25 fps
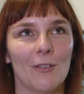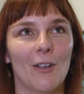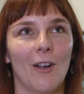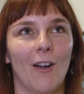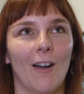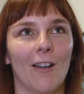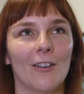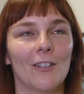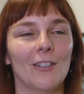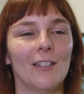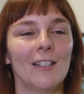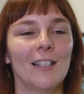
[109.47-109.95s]

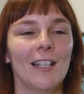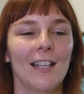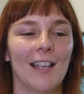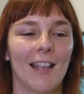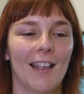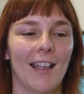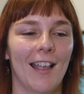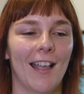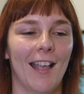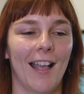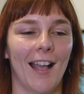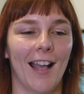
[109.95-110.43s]
Connell,
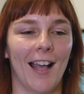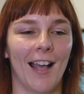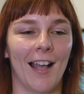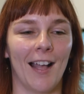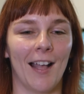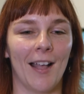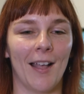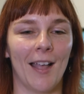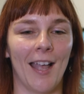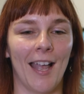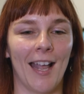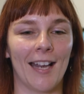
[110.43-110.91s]

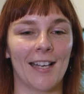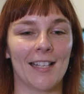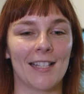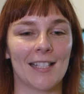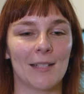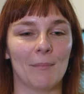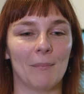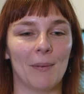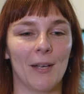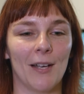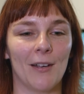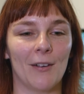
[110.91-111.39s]
uh, and it's
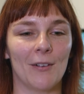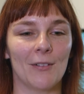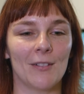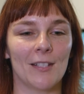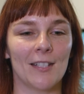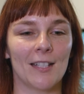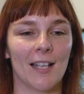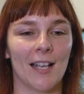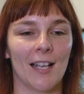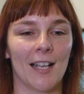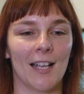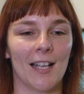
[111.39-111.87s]

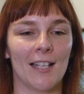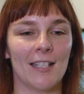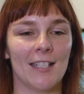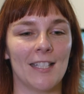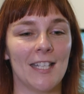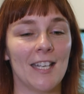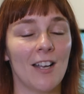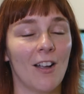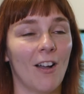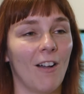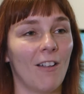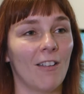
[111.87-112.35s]
about uh,
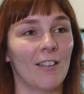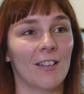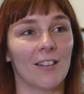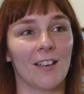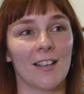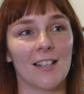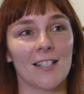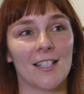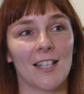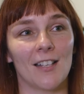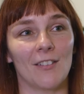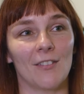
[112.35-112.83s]

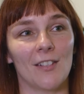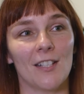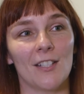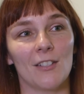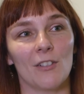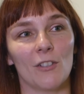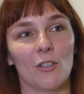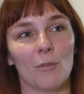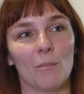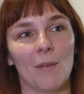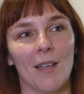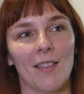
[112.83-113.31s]
decolonizing
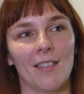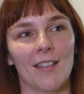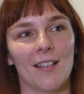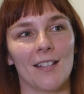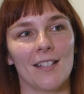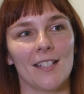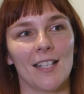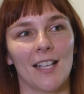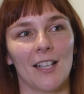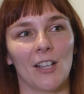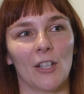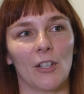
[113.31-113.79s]
research
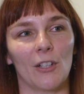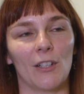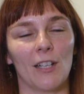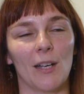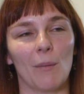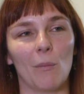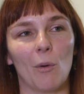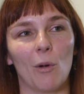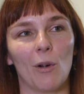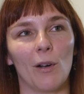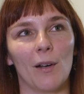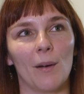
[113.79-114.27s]
methods and
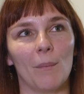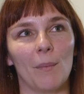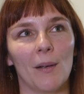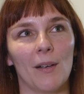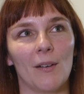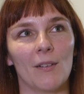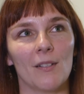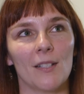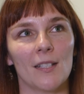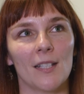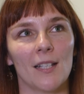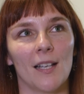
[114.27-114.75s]
learning more
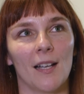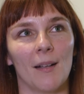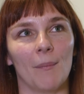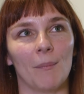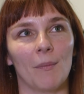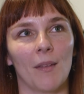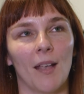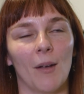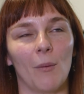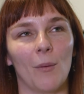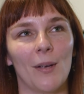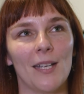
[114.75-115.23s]
about
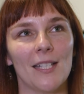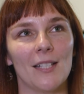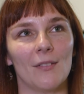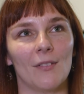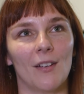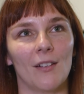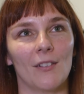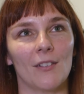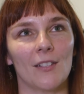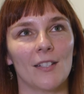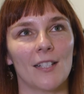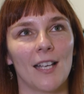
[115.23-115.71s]
um, ways of
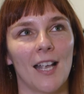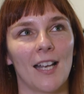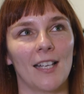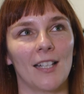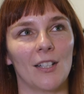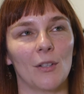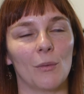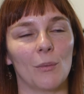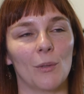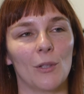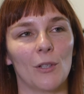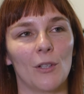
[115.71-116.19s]

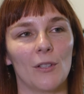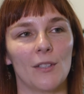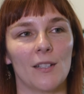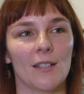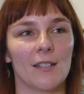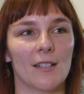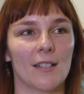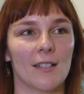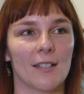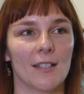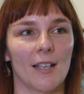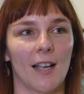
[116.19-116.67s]
understanding the world and
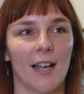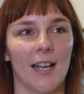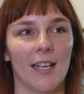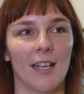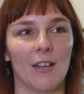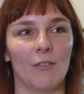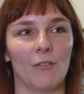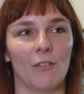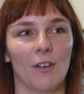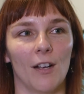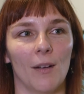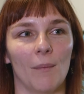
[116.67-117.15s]

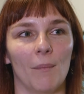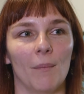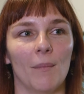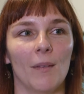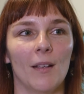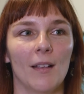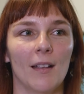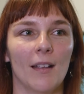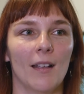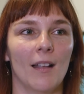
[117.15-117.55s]
society from